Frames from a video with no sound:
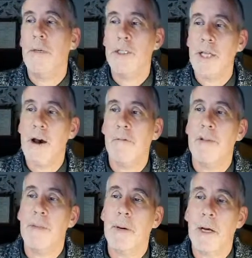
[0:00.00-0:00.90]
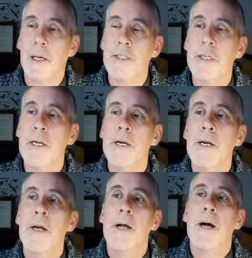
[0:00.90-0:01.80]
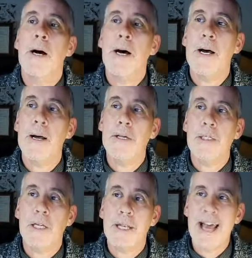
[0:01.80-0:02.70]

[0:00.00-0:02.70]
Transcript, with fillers: myself in the past. Uh, so